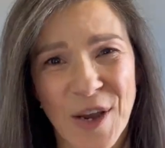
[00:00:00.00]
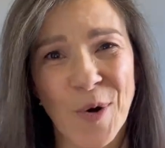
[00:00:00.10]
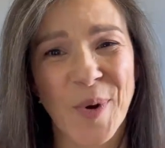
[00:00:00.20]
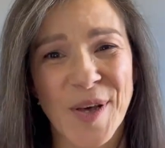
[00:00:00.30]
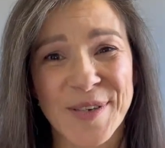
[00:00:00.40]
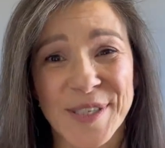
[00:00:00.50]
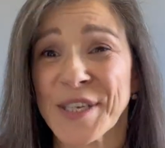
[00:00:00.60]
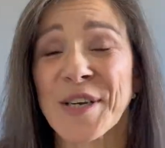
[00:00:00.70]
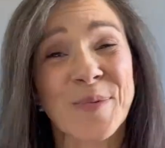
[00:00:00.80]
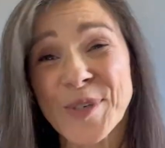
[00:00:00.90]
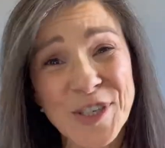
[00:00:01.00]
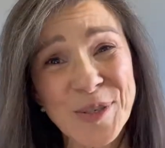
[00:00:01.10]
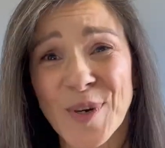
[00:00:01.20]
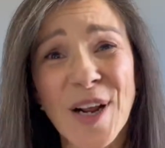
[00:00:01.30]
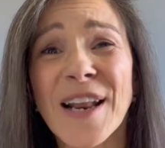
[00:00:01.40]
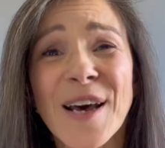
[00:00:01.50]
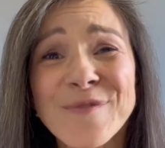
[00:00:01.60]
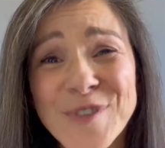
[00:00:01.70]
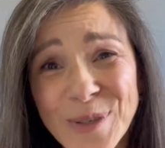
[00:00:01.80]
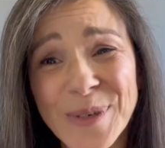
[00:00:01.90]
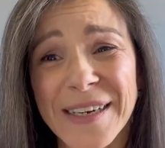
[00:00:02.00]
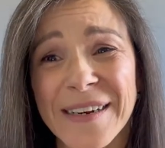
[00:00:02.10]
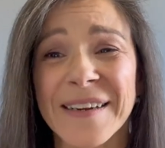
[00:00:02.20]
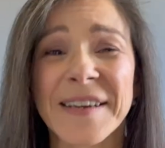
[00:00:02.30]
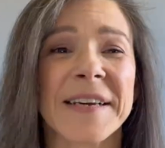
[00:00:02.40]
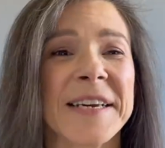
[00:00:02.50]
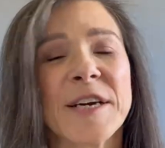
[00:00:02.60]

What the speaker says: help others, which is what I love doing.